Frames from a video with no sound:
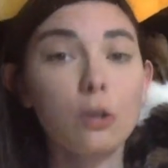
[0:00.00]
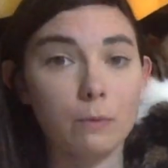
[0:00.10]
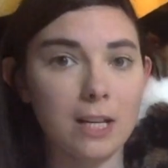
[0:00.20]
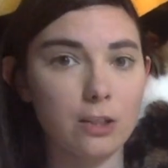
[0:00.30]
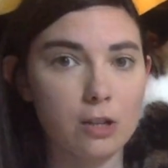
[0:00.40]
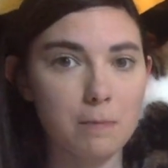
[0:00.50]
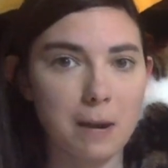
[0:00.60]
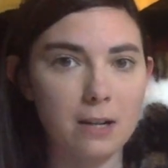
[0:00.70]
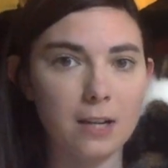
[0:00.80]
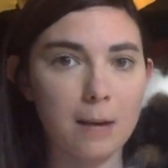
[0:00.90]
read in our
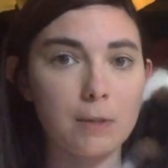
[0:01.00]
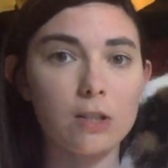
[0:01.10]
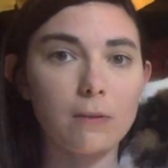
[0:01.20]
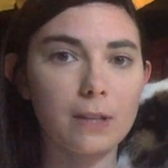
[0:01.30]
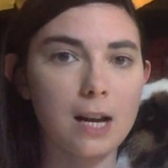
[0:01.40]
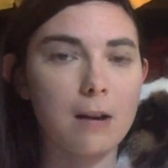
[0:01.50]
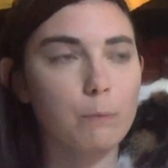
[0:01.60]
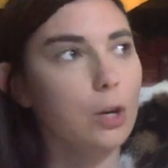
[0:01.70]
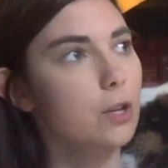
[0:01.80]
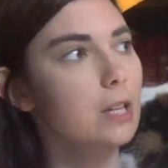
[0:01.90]
spare time and stuff like that. And
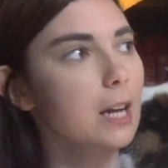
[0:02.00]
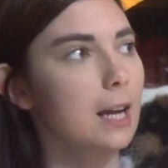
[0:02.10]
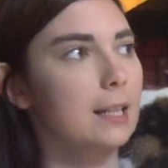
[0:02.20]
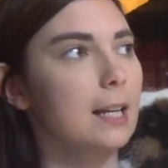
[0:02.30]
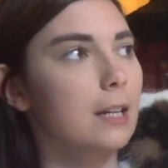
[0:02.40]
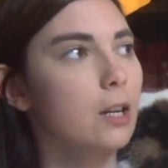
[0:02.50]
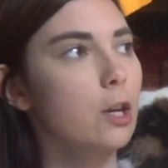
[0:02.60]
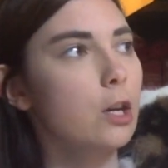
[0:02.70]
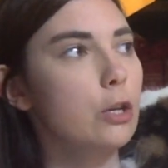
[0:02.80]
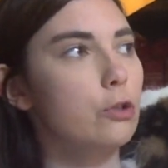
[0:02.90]
because I had like
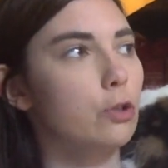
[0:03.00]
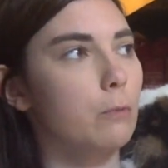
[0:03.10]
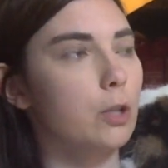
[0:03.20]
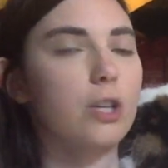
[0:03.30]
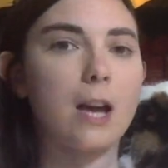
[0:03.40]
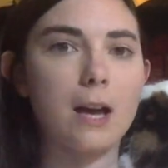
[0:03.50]
so much